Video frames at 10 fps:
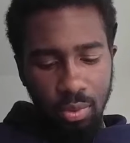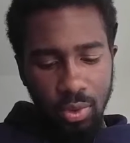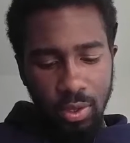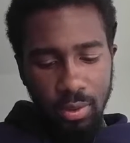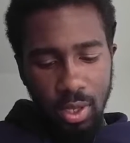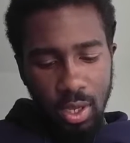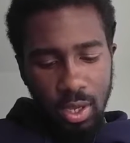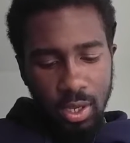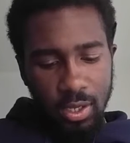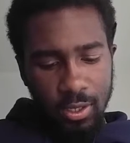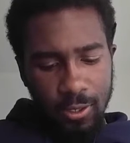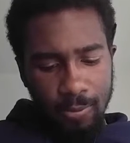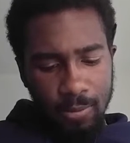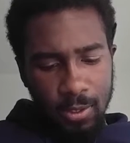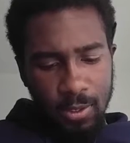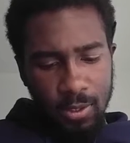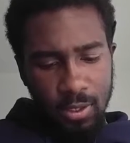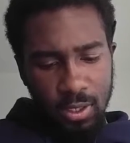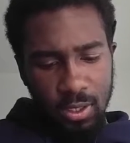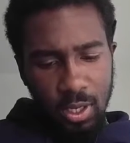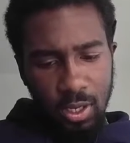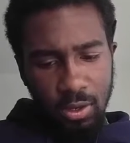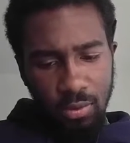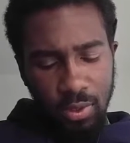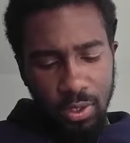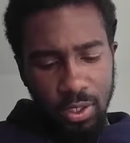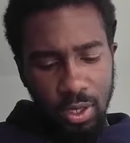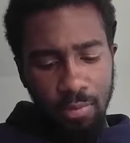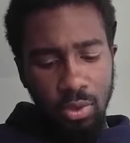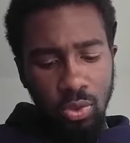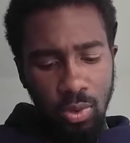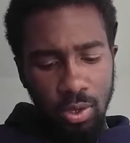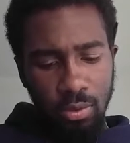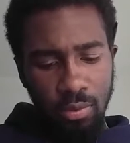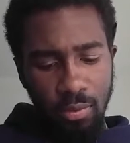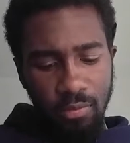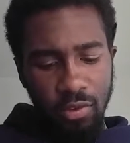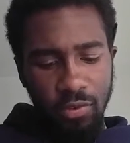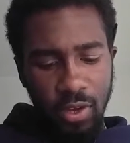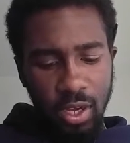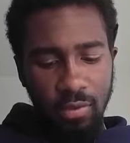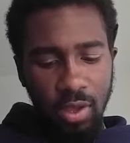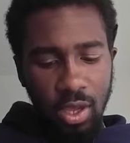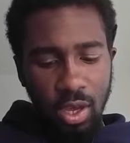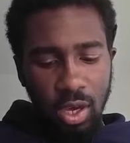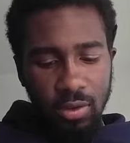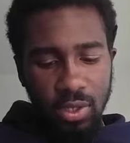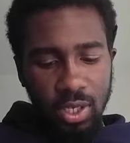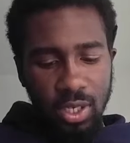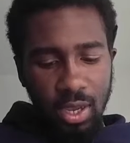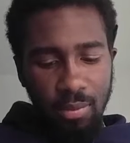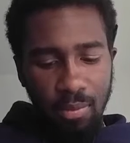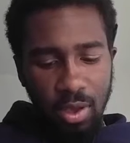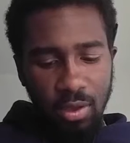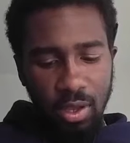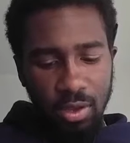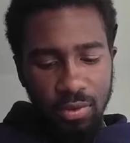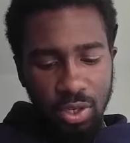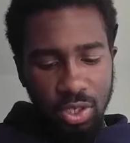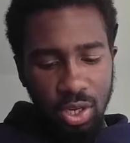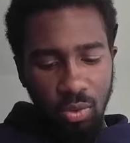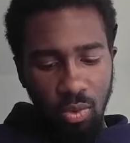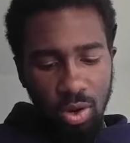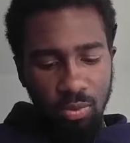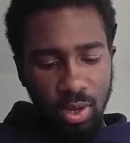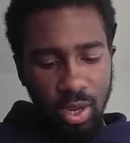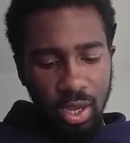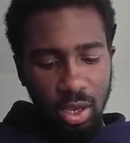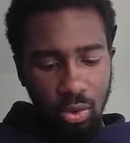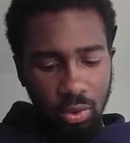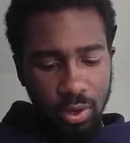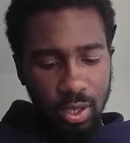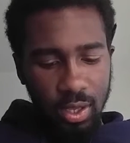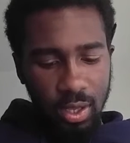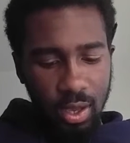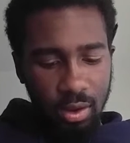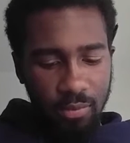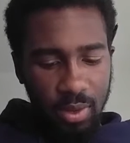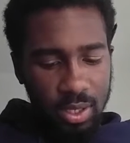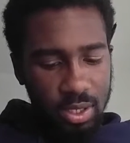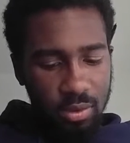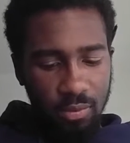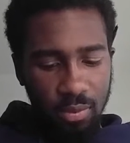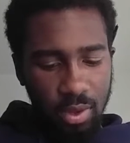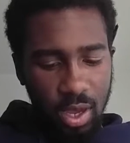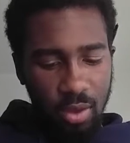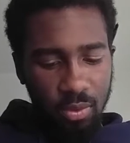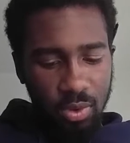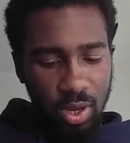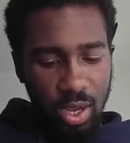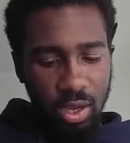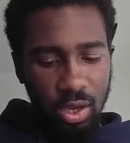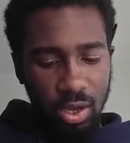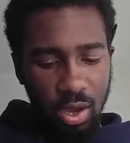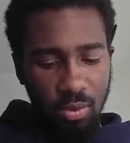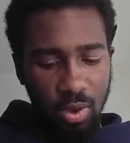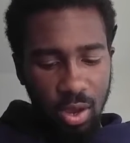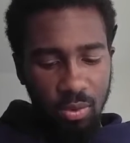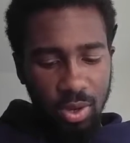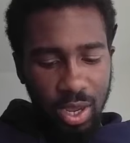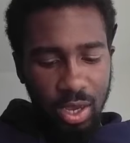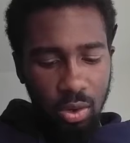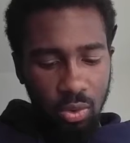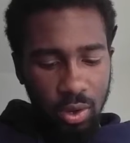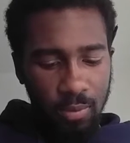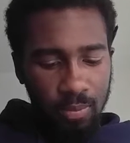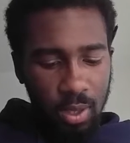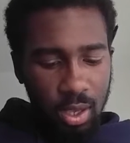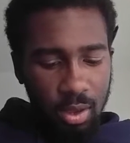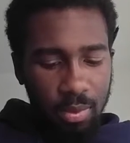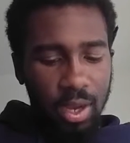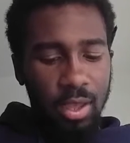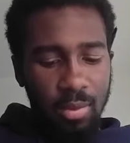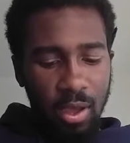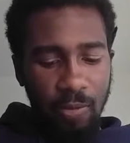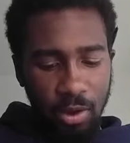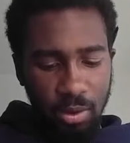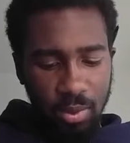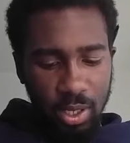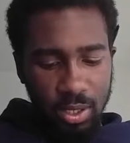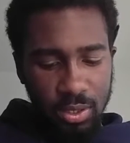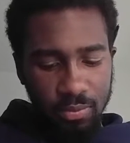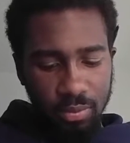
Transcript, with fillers: point. Uh, this uh, Second Corinthians chapter twelve, verse five. Of such a of such a one will I glory, yet of myself I will not I, I will not glory, but in my infirmities.